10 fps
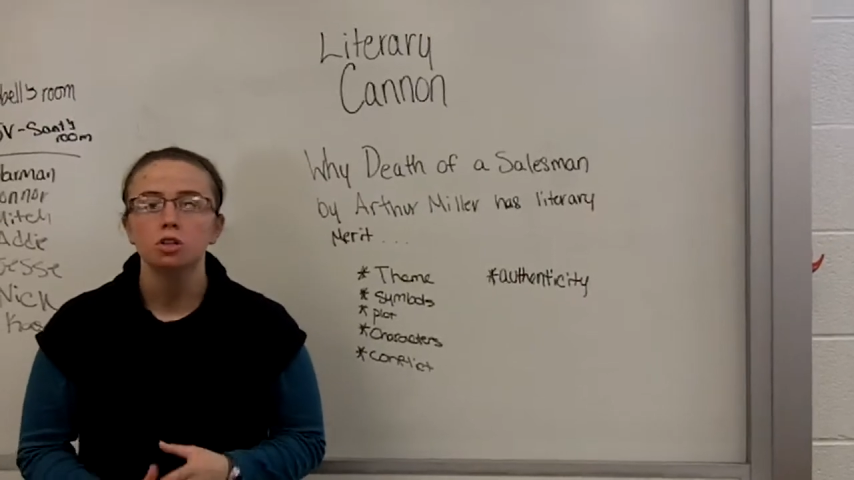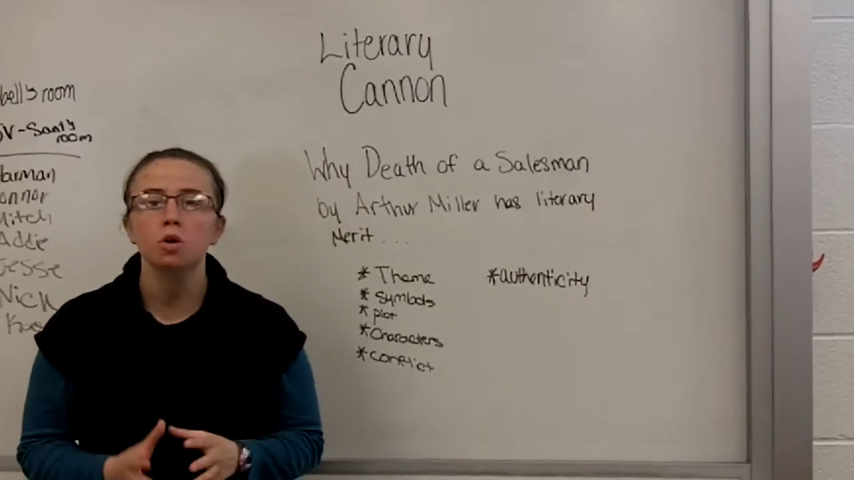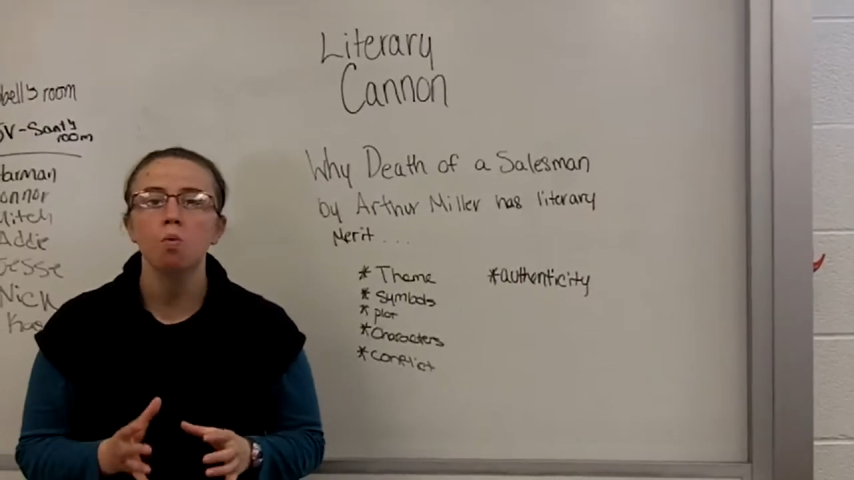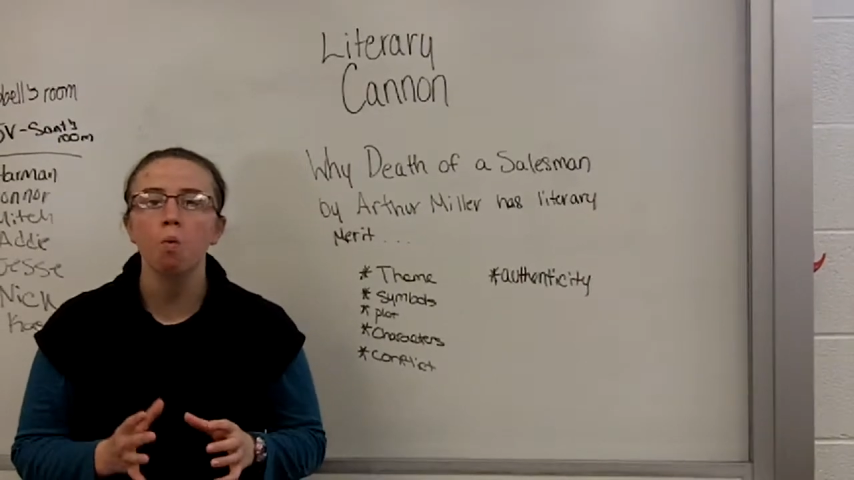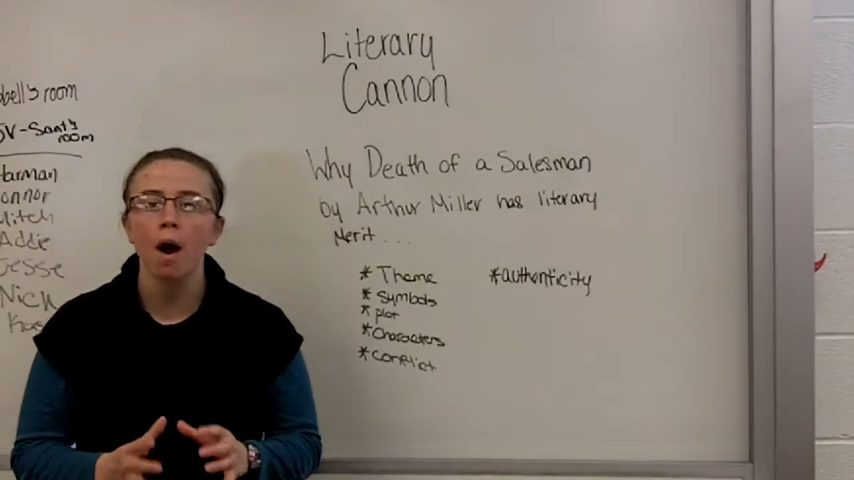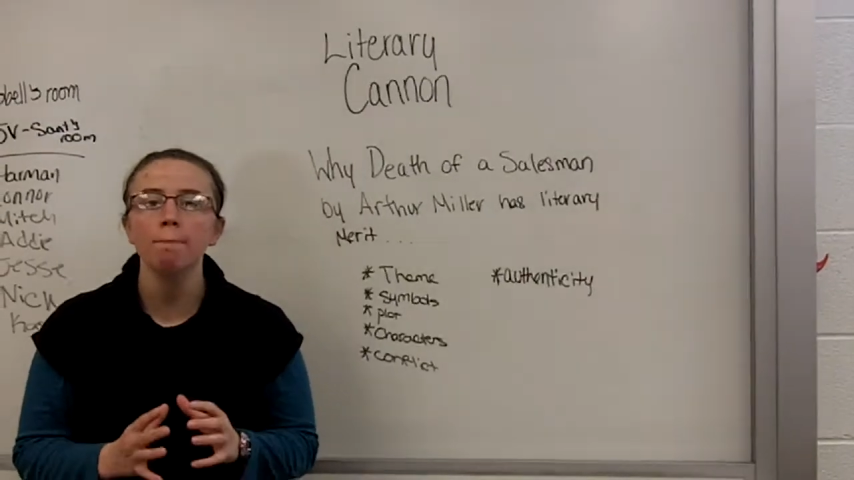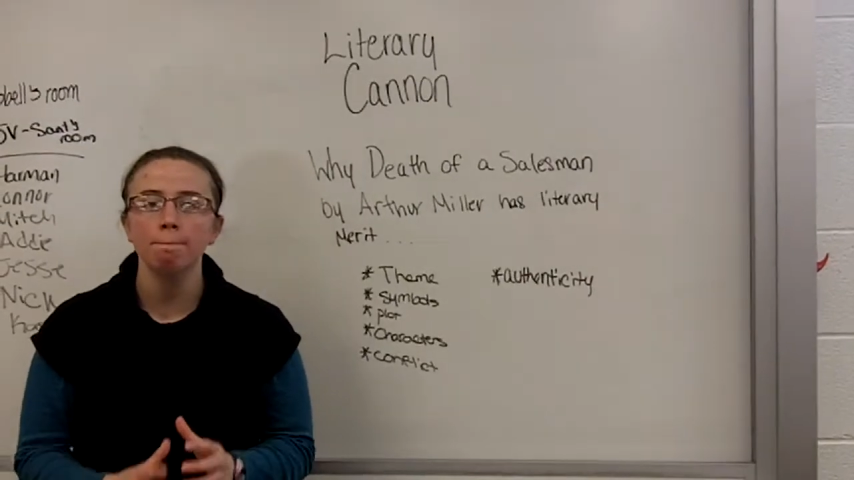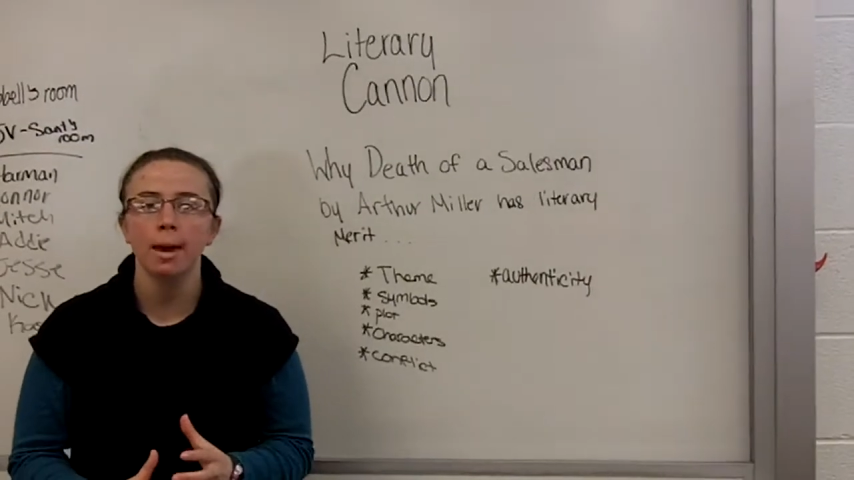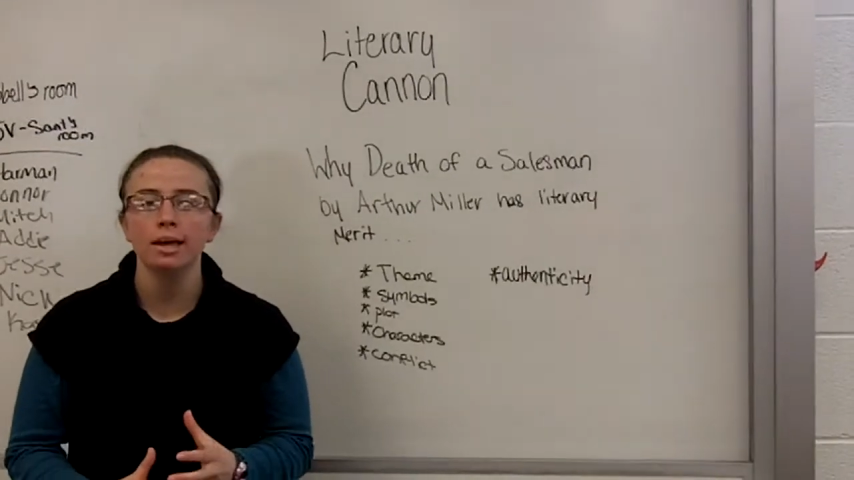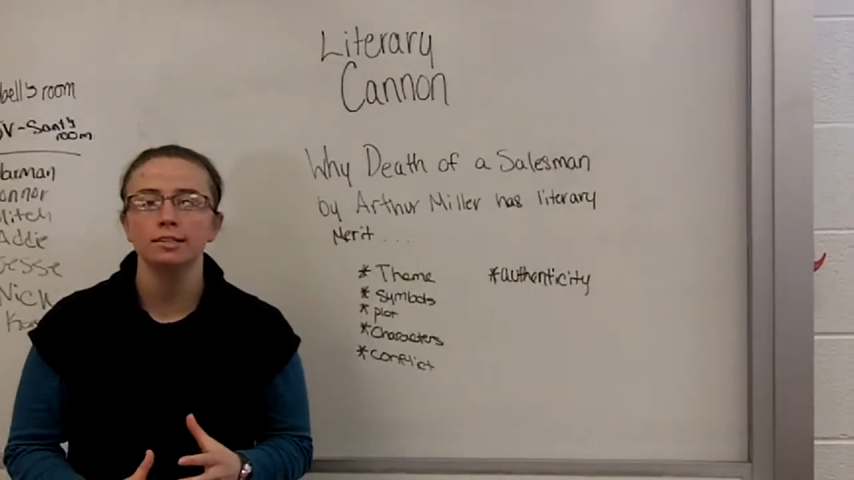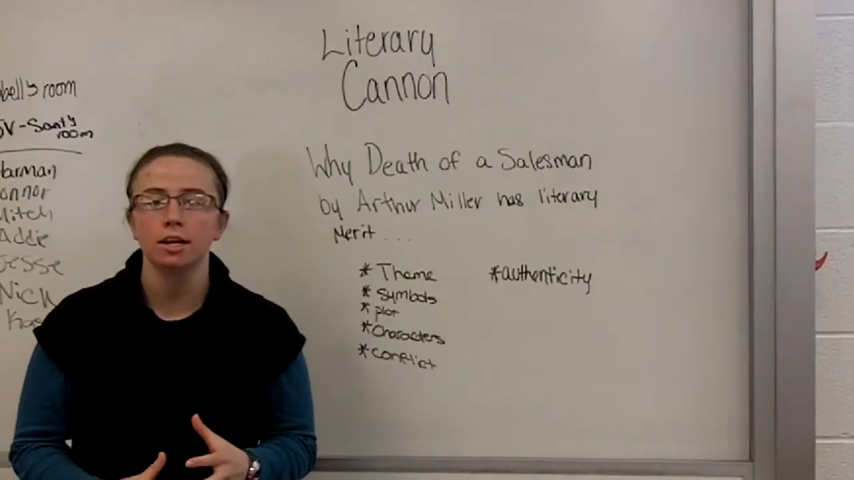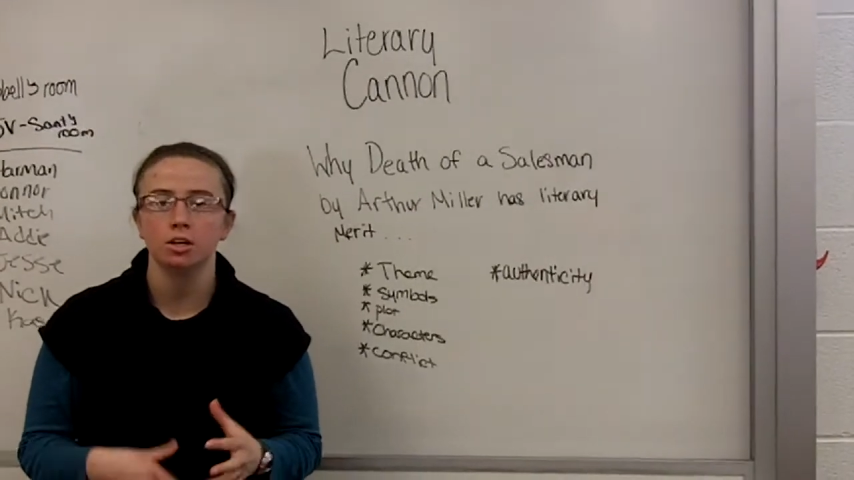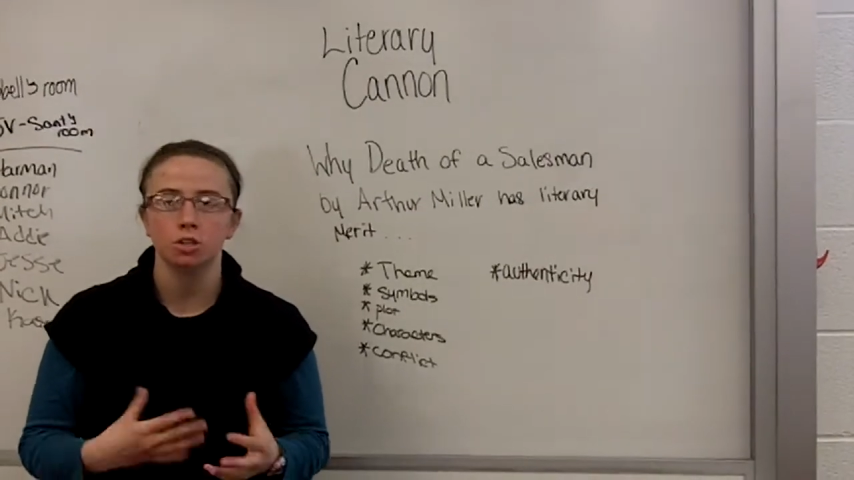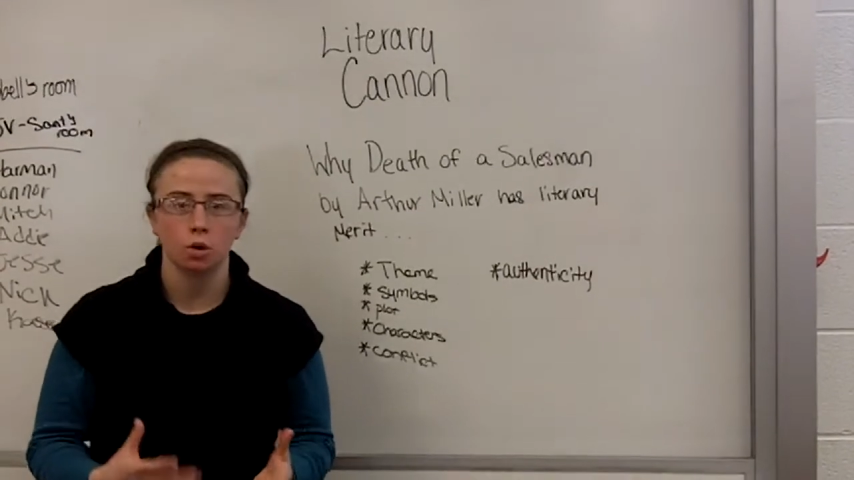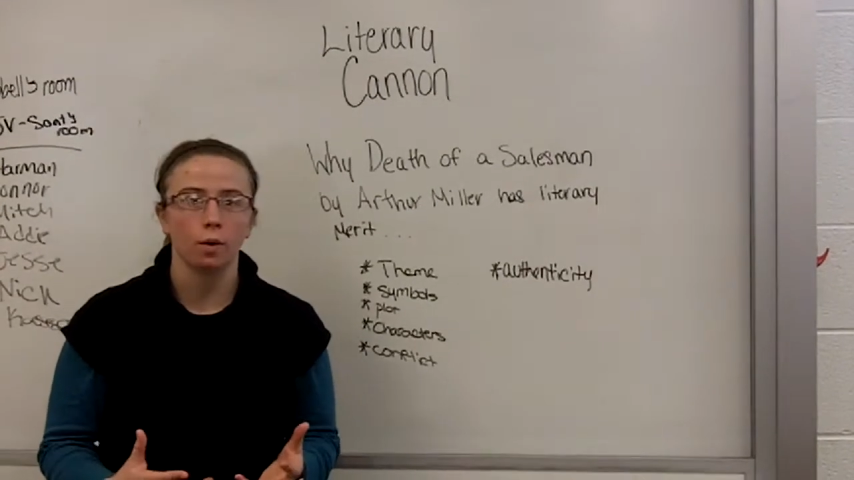So what makes
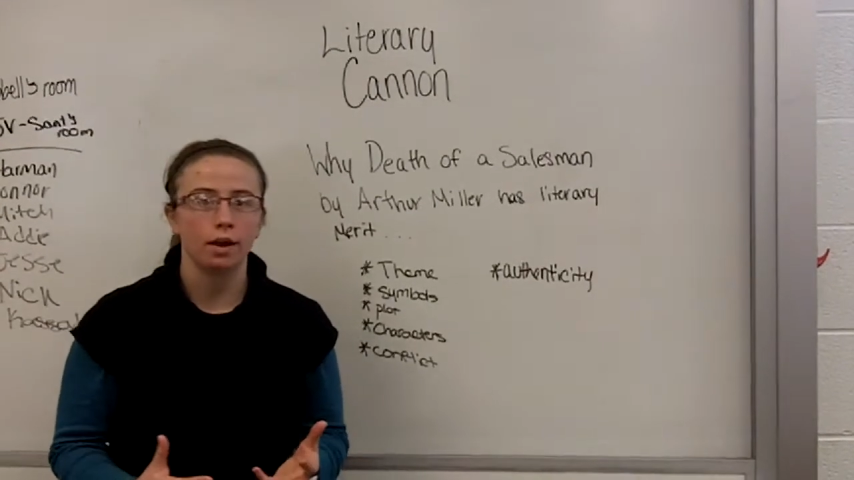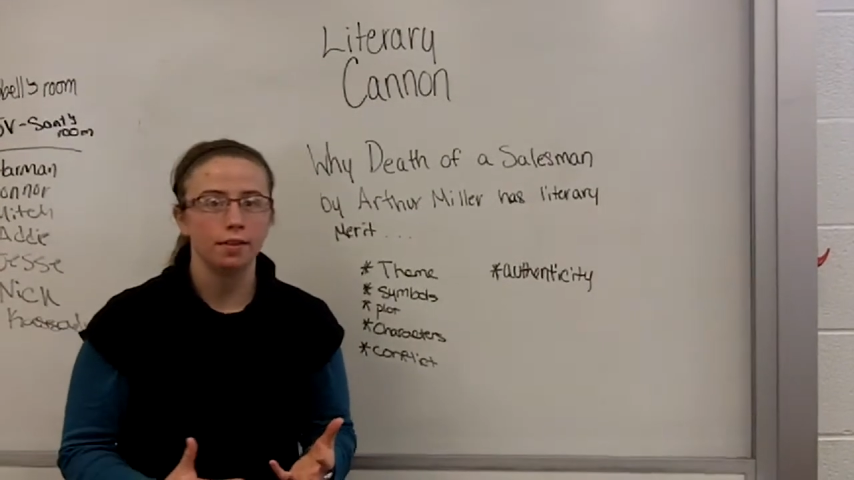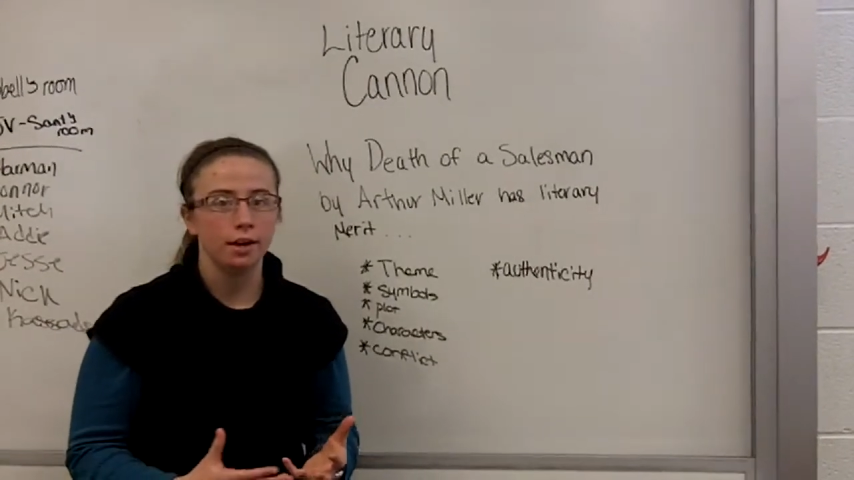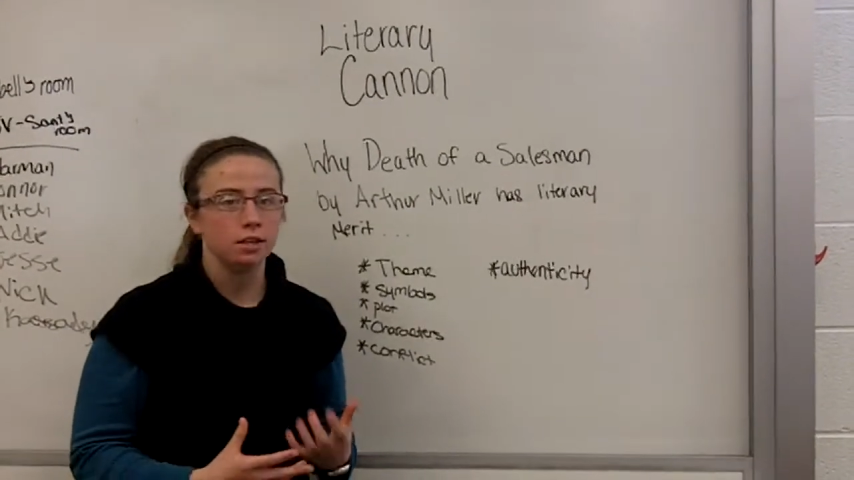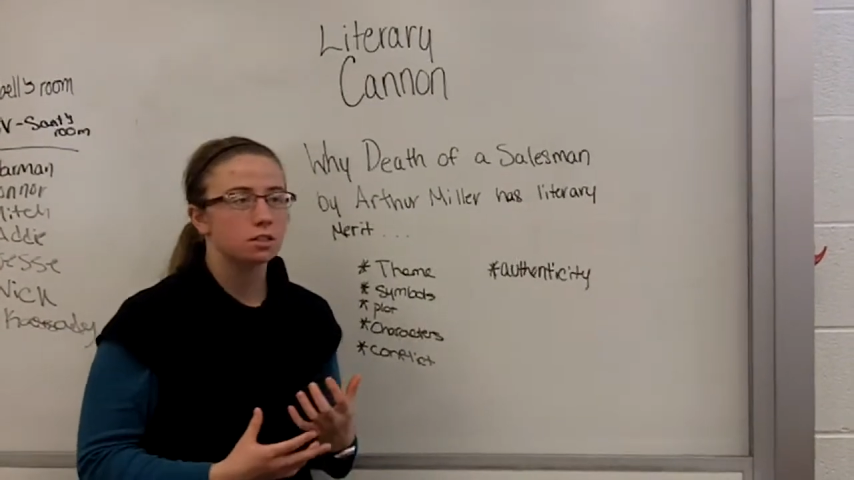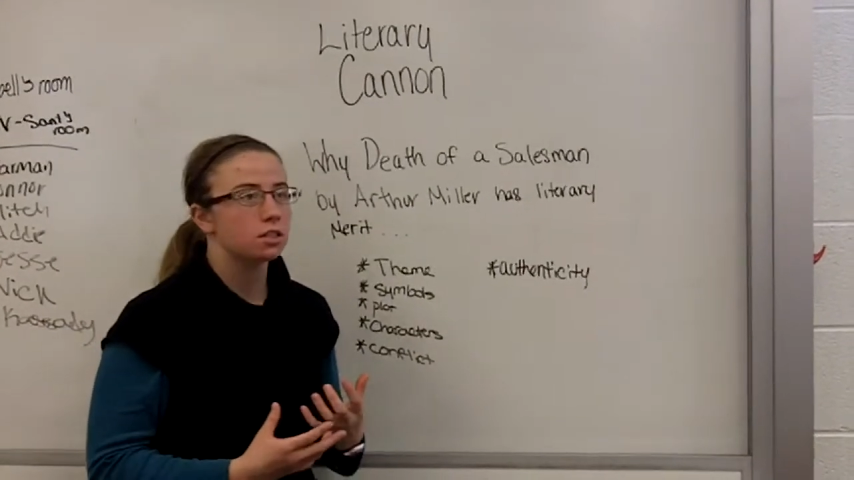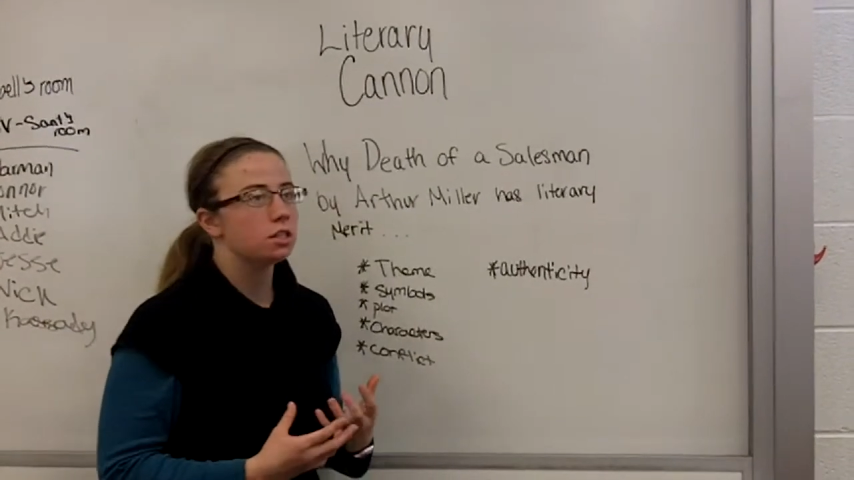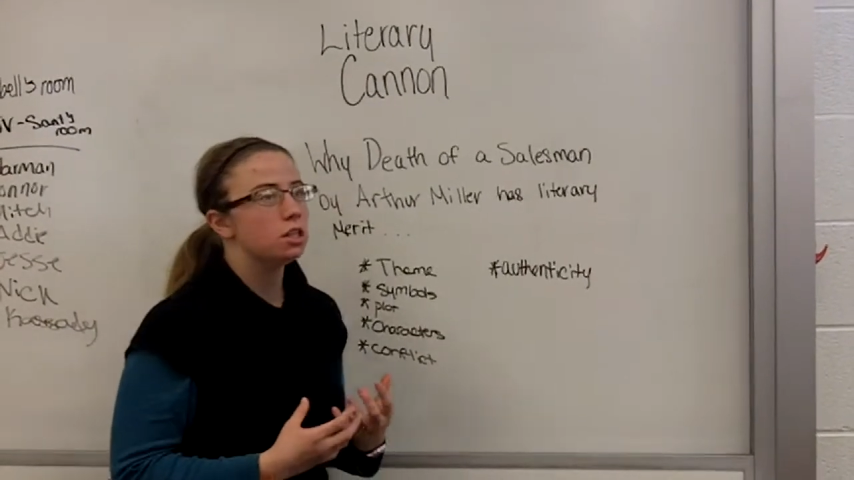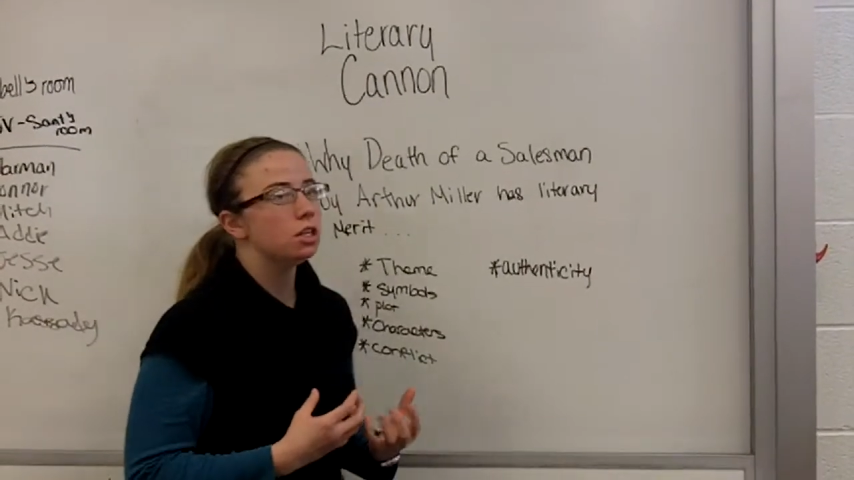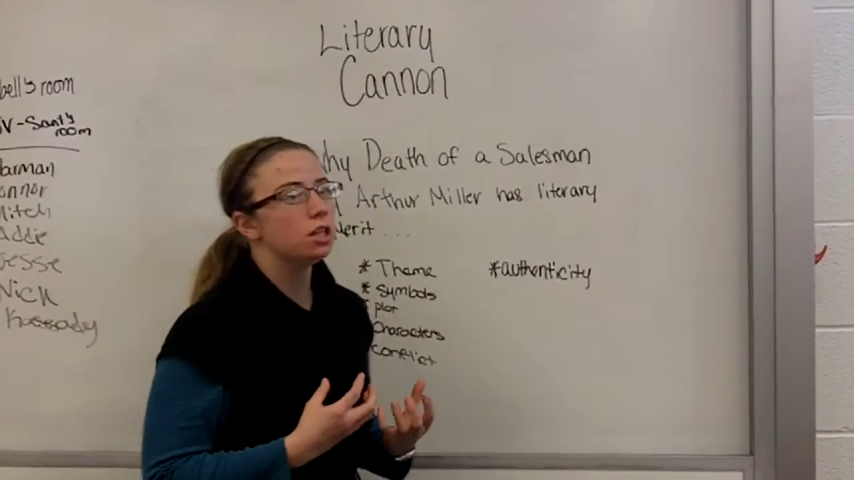it a story that is